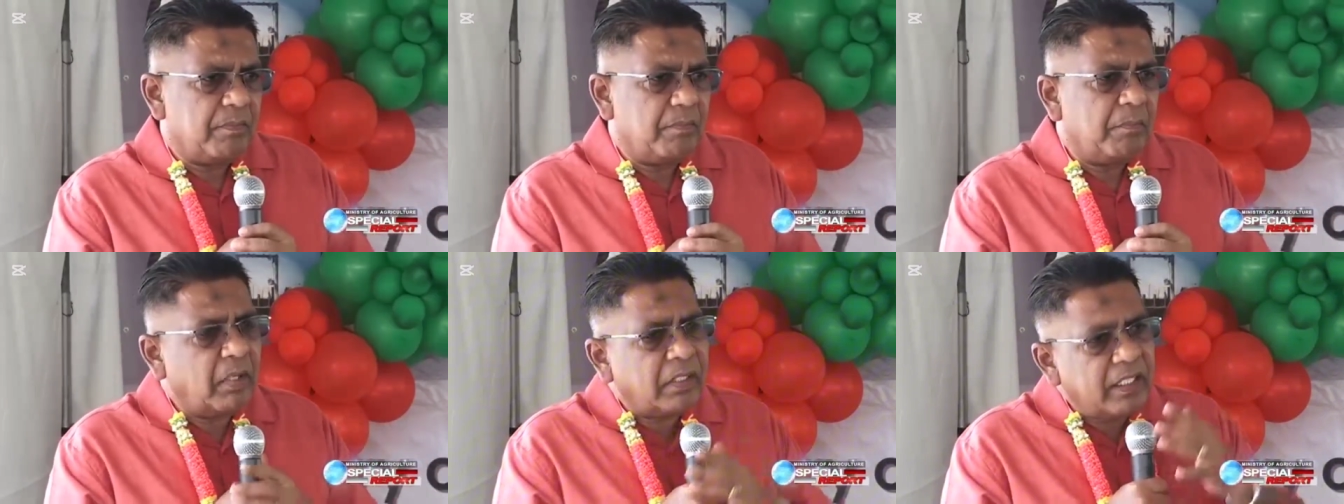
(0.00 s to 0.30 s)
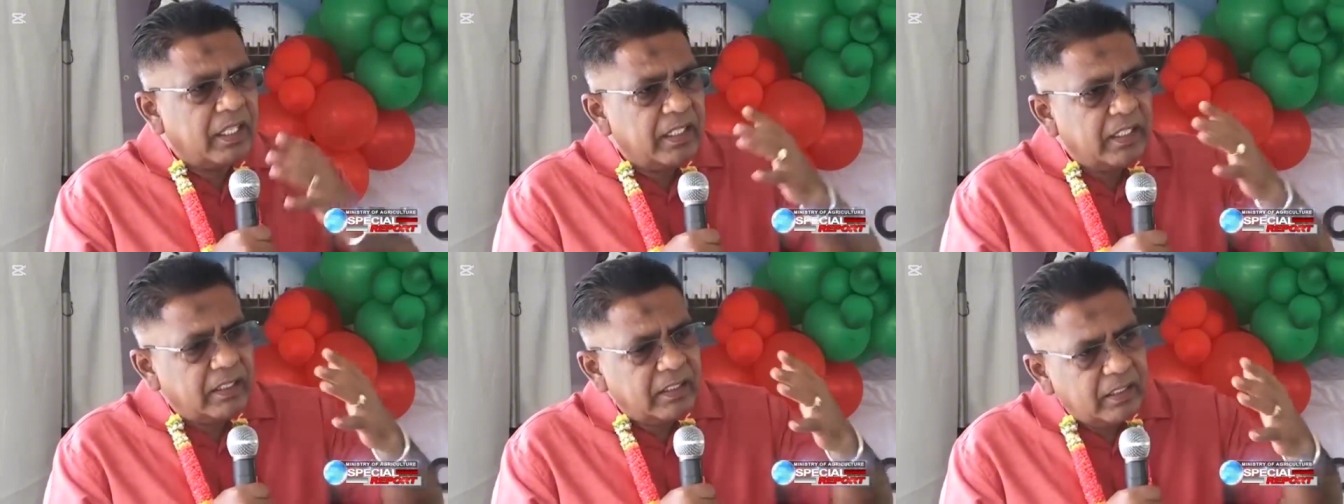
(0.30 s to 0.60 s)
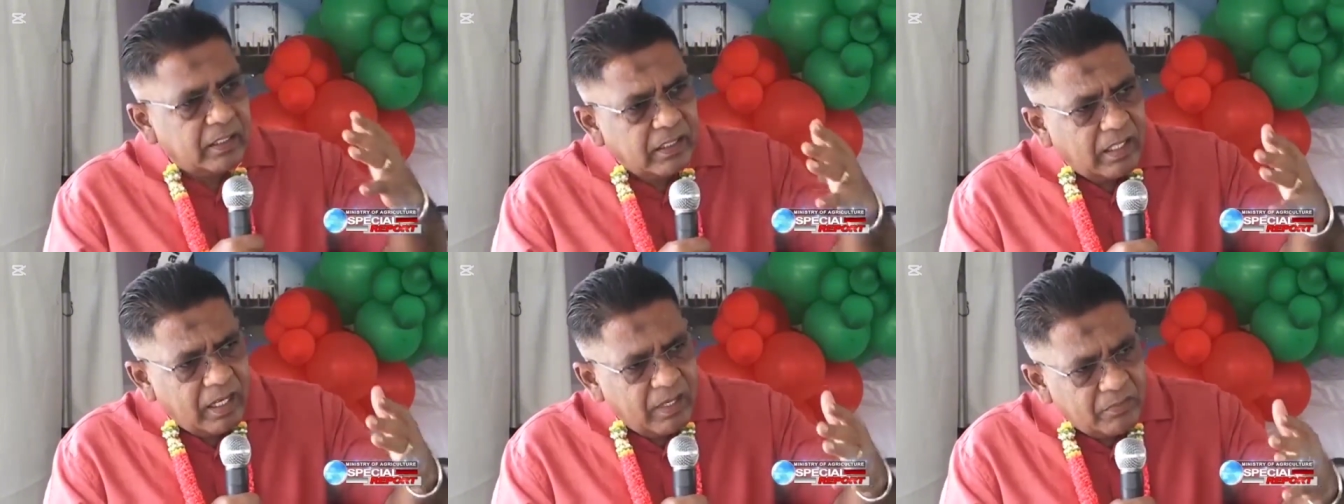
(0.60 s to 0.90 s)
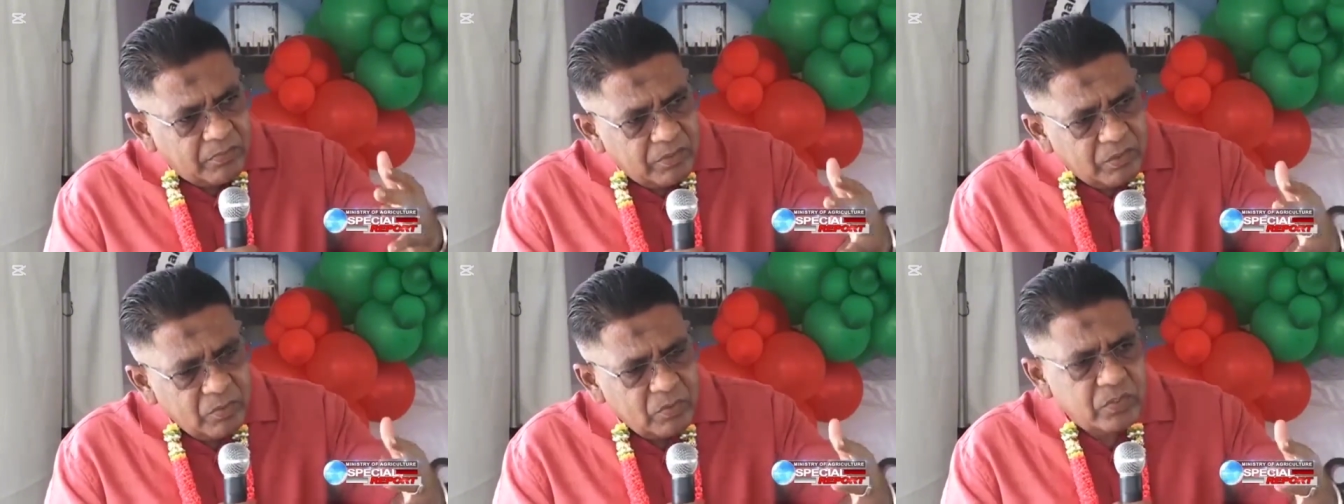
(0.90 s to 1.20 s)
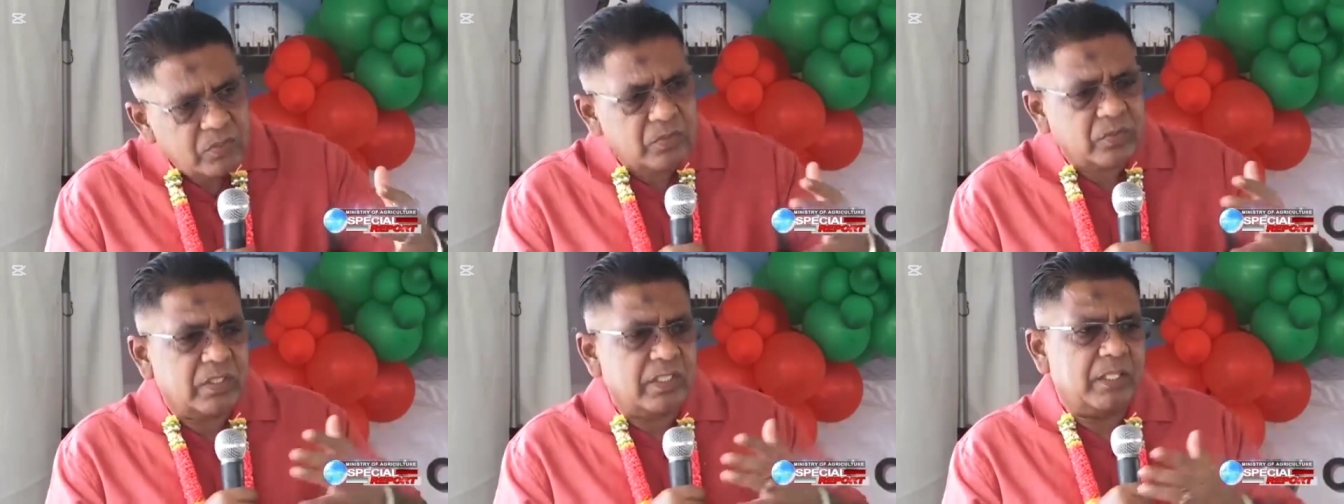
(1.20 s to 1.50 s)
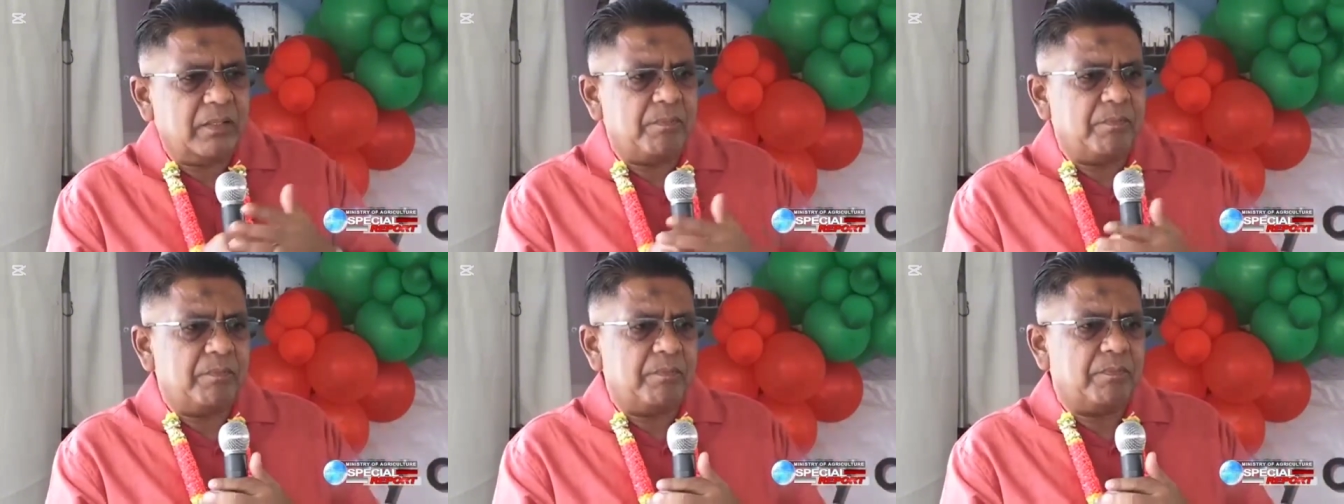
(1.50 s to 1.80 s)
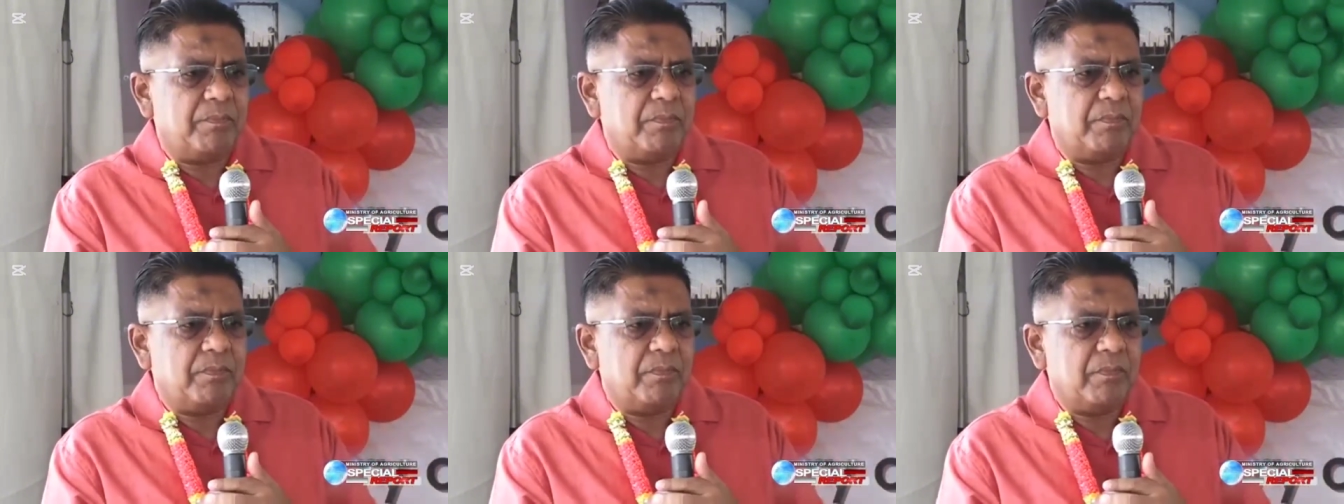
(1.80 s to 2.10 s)
But I have news for them.
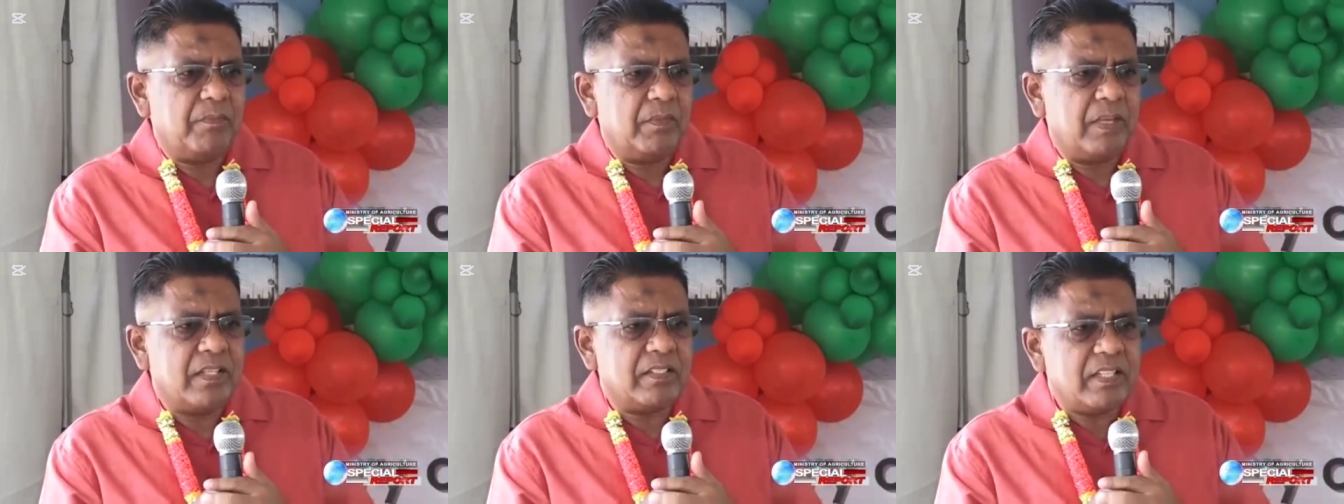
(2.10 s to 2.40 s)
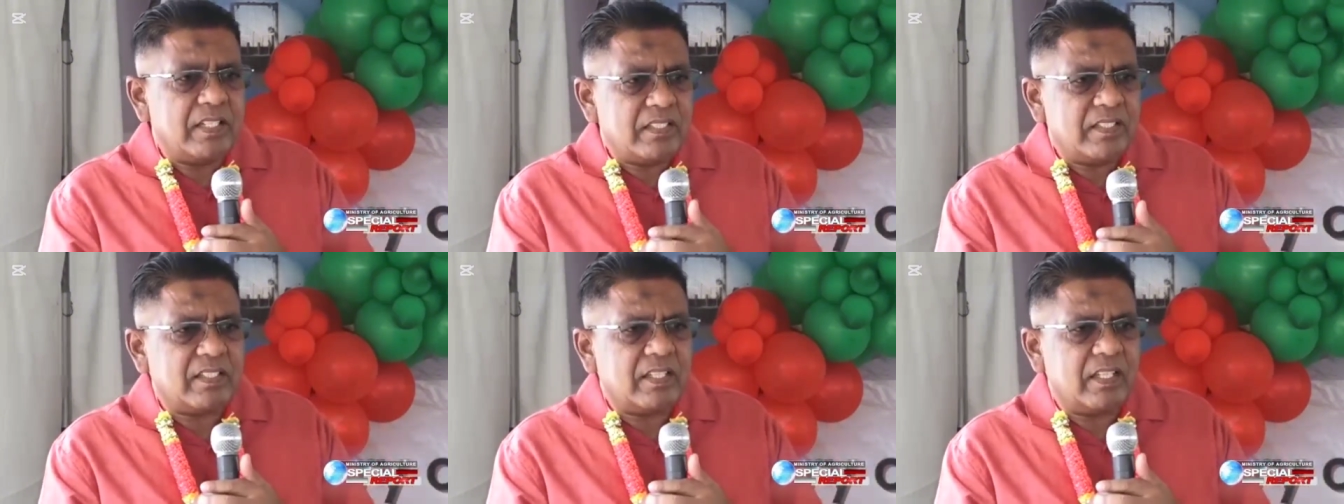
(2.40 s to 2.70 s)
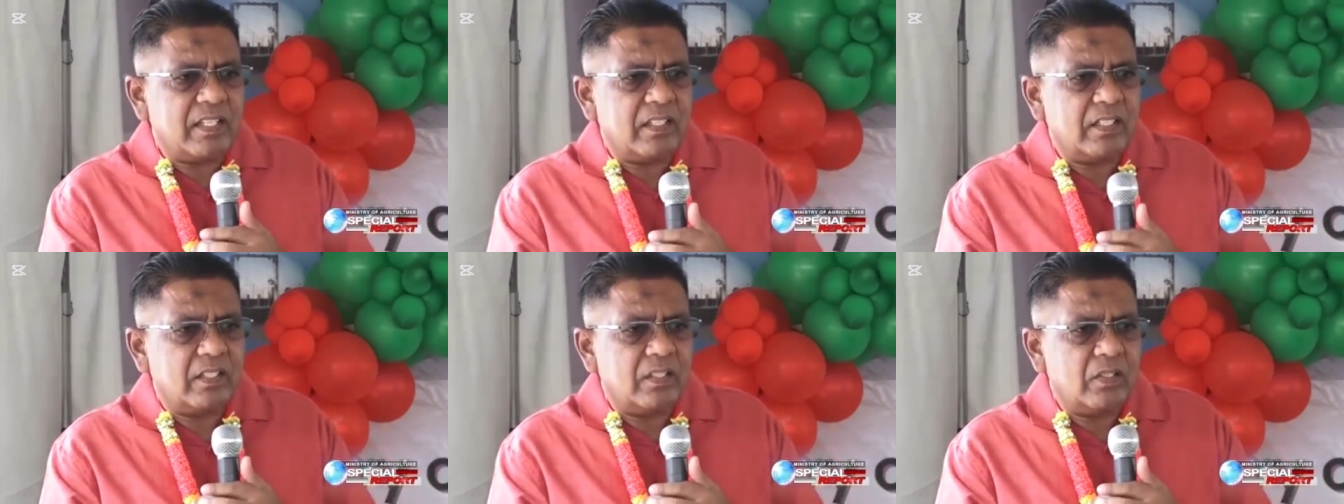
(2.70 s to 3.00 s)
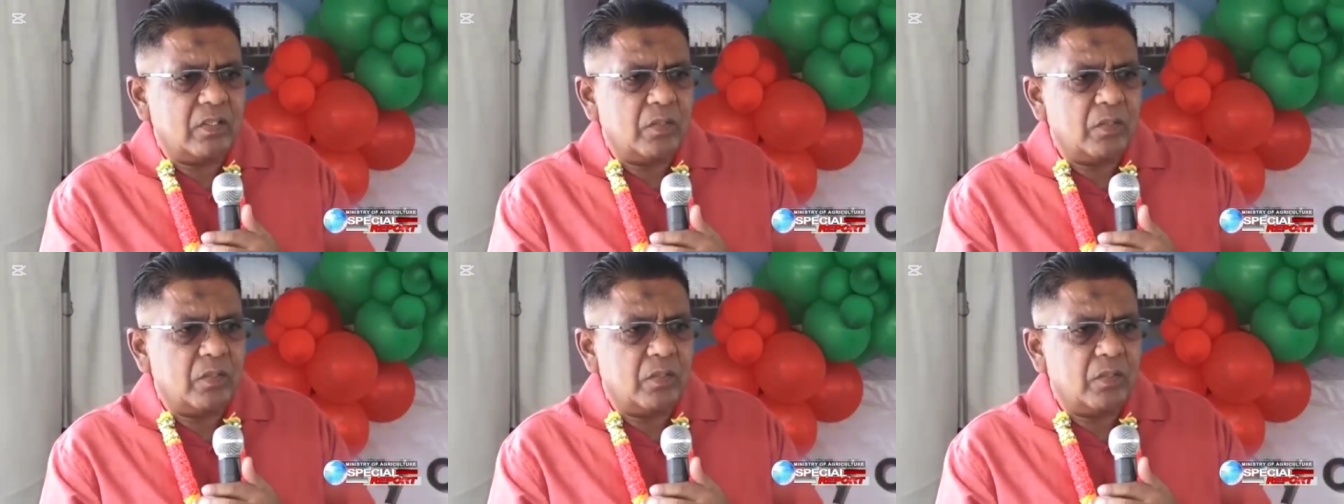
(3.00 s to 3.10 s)
As I said,